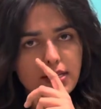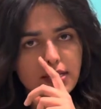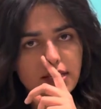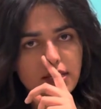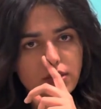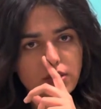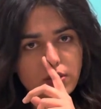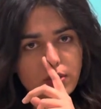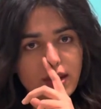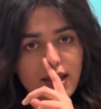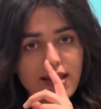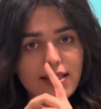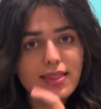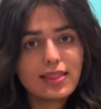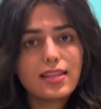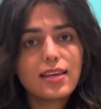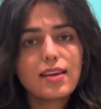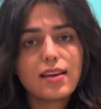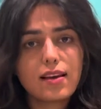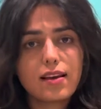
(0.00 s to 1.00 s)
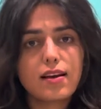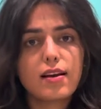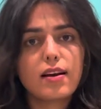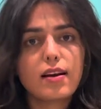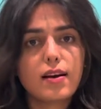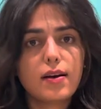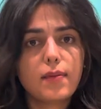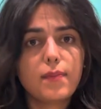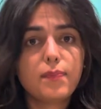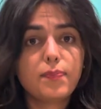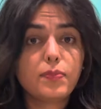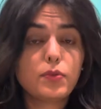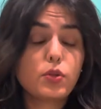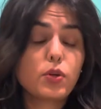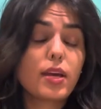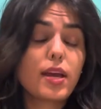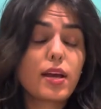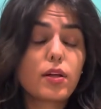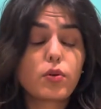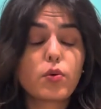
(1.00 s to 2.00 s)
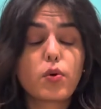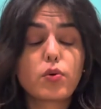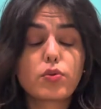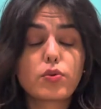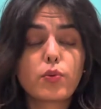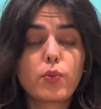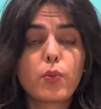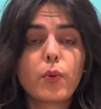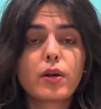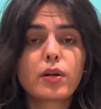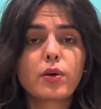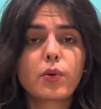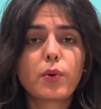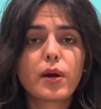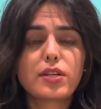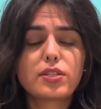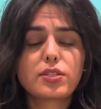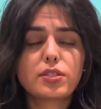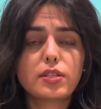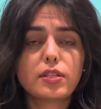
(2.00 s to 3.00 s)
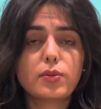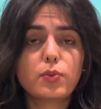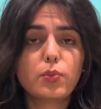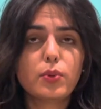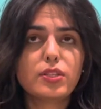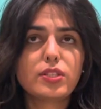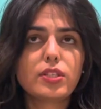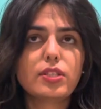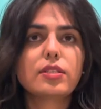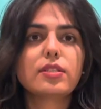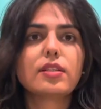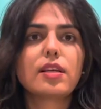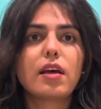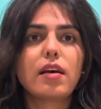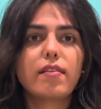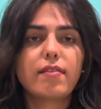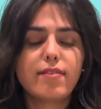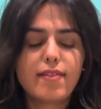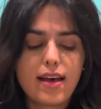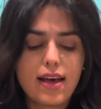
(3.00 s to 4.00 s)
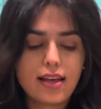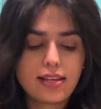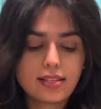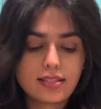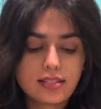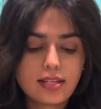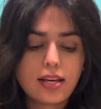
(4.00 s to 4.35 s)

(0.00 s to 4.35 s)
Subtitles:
to go through one question, which is fast.